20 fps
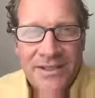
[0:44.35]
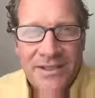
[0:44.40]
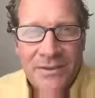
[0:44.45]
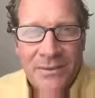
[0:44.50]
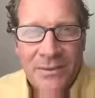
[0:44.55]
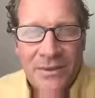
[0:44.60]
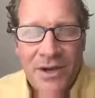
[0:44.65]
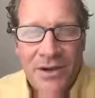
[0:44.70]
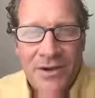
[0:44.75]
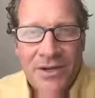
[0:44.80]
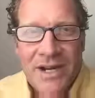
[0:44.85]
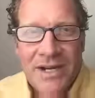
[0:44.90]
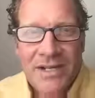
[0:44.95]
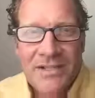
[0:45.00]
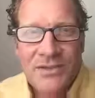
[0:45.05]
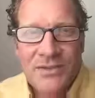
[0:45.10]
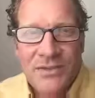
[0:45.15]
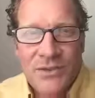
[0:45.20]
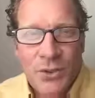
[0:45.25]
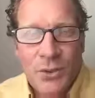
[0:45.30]
with all
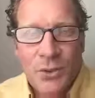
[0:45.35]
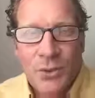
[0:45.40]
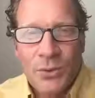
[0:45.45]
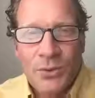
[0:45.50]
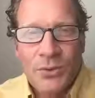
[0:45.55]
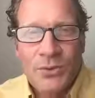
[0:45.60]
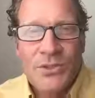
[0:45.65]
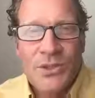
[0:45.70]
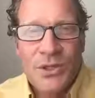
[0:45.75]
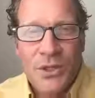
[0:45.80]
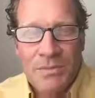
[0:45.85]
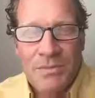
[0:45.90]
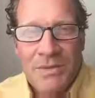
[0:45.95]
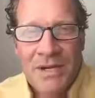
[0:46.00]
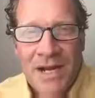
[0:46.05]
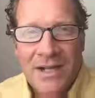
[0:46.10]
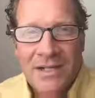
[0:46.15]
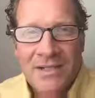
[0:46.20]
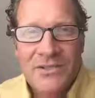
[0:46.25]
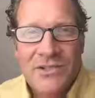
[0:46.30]
kinds of cool
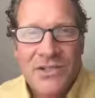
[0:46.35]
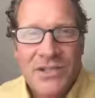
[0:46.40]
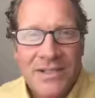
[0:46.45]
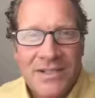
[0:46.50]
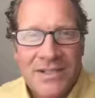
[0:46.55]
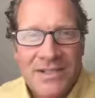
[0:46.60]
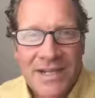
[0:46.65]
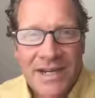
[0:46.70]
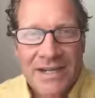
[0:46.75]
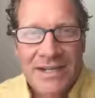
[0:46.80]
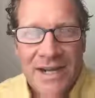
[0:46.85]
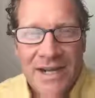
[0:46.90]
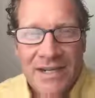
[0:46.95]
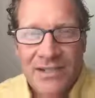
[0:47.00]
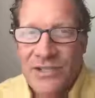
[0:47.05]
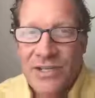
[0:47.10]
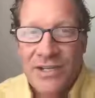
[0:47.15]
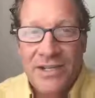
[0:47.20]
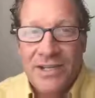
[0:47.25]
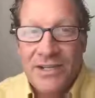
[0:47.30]
terminology and
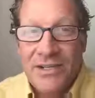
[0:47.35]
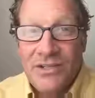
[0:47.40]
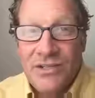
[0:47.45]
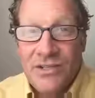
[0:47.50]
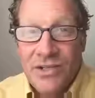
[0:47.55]
technology.